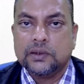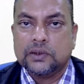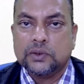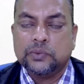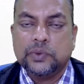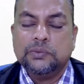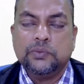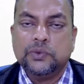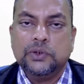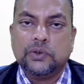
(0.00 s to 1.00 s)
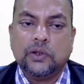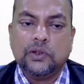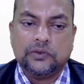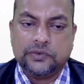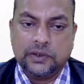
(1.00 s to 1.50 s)
So when we do talk
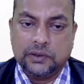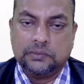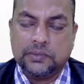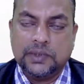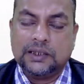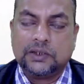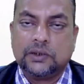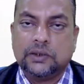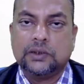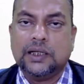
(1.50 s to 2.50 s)
of the next,